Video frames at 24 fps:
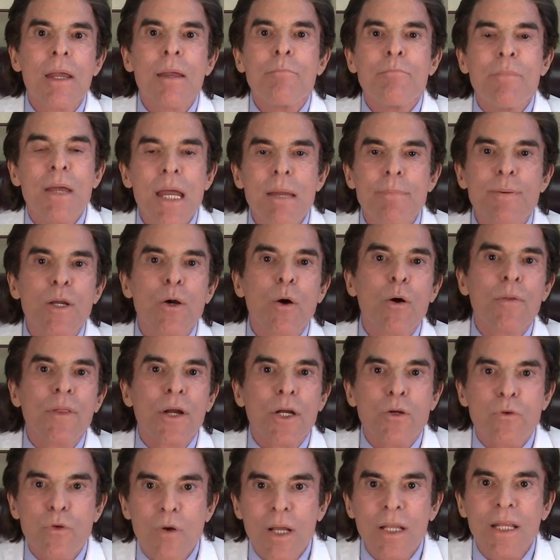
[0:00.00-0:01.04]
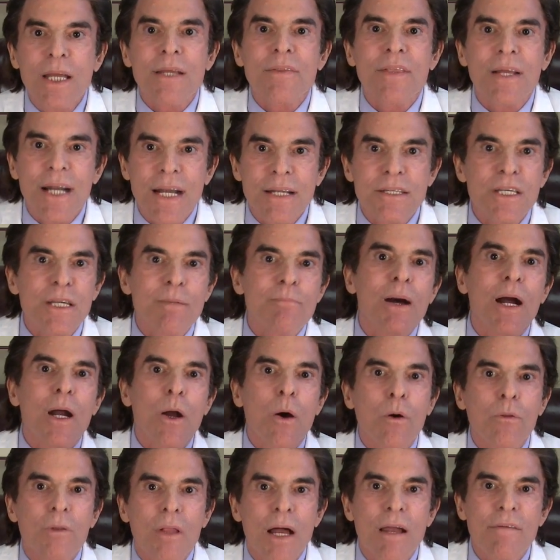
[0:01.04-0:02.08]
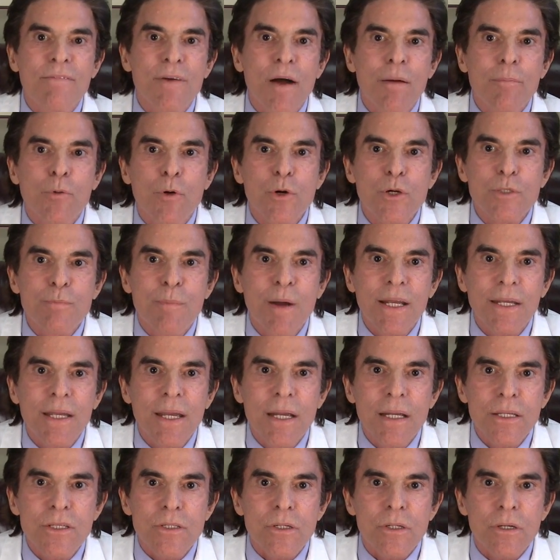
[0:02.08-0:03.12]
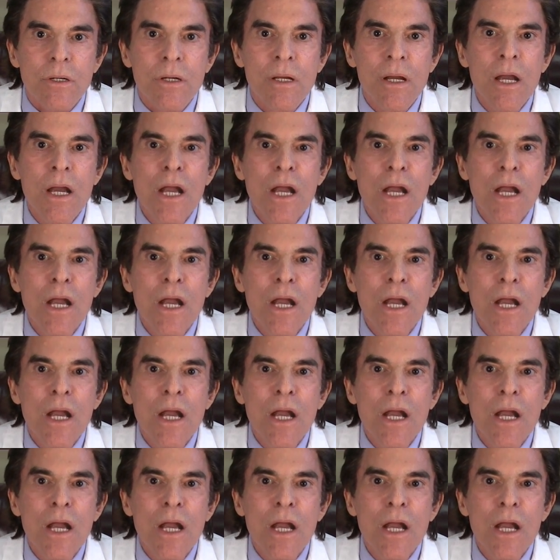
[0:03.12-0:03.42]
Maybe all the grilling that I did my whole life helped cause my cancer.